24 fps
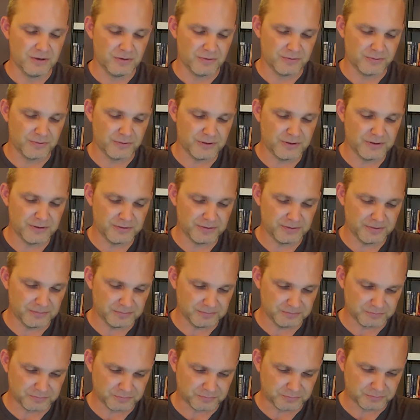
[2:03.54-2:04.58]
Friends,
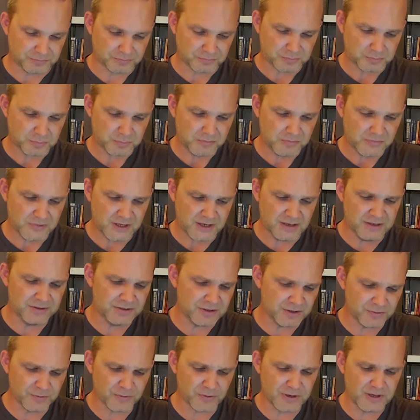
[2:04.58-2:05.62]
he
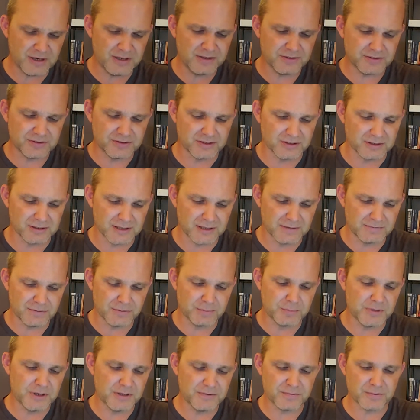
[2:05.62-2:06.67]
says, for he has delivered
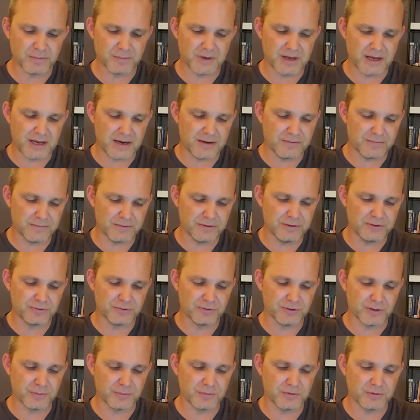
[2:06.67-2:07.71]
me from every
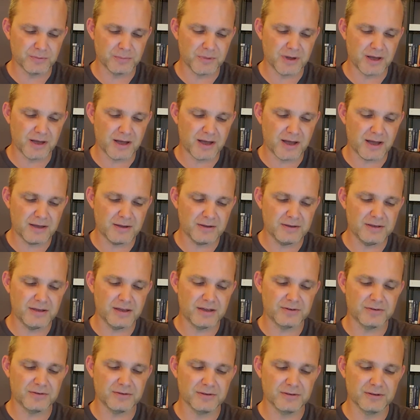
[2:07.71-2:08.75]
trouble, and my eye
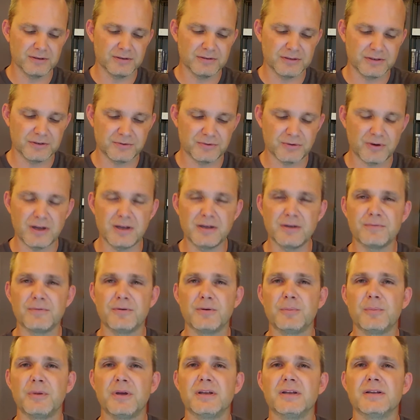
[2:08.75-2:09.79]
has looked in triumph
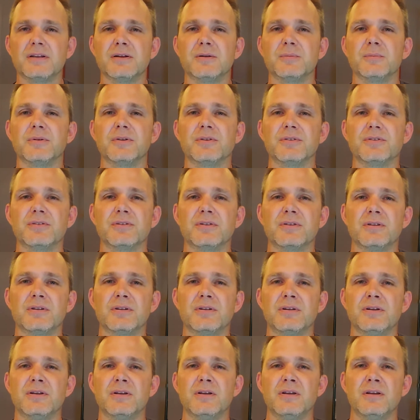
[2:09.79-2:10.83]
on my enemies.
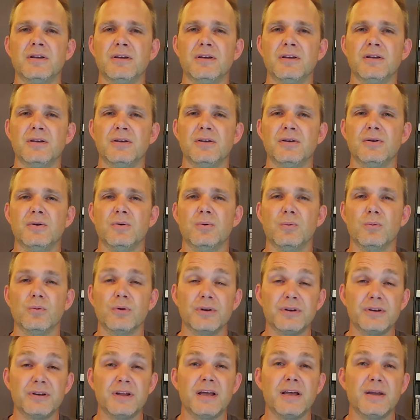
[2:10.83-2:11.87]

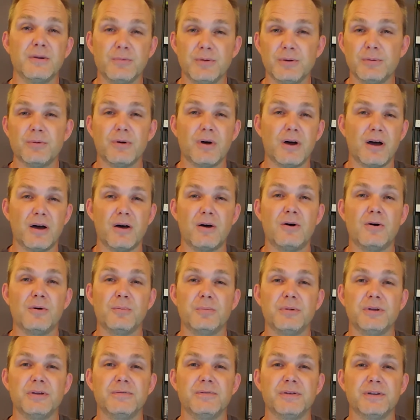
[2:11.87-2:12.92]
One day we will all
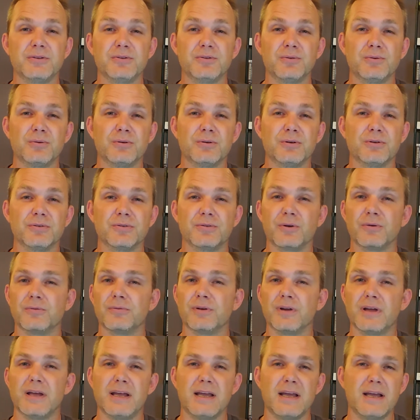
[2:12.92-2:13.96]
be victorious
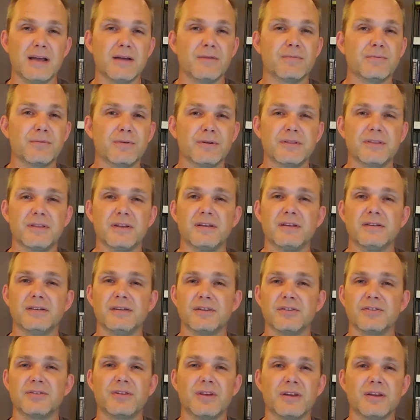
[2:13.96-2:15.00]
over everything
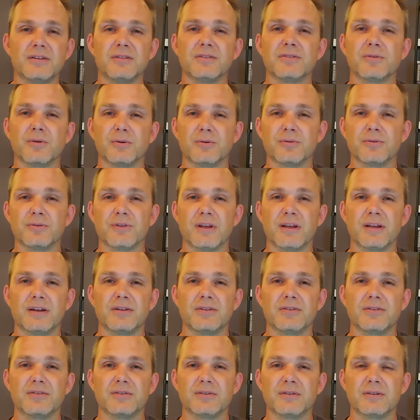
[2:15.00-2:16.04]
that Satan throws at
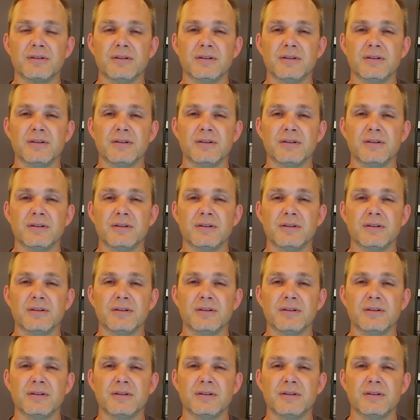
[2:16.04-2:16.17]
us.